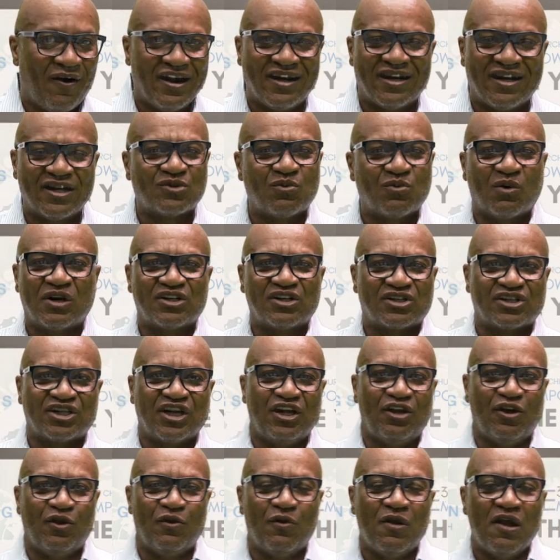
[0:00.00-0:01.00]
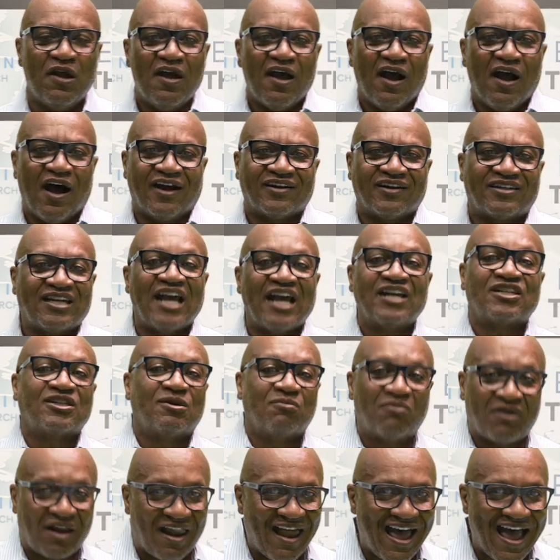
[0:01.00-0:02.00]
He doesn't want to see you take
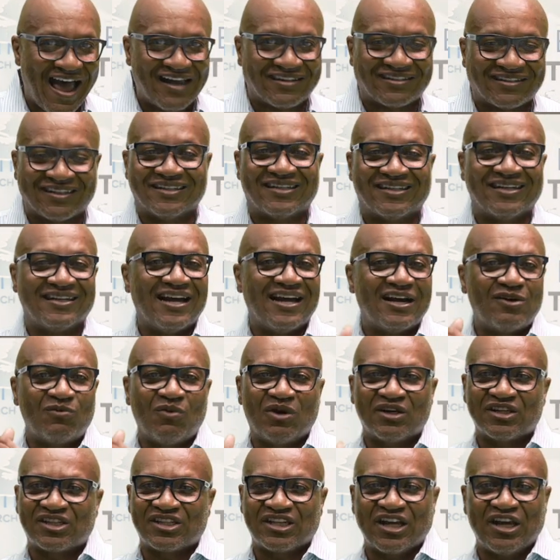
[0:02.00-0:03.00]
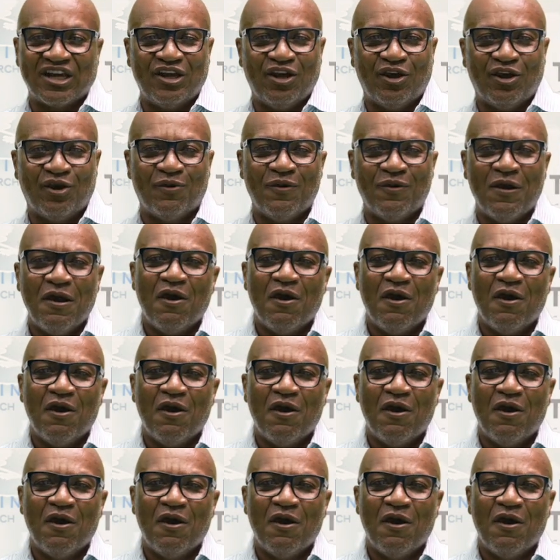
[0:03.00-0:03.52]
some classes. He doesn't want to see you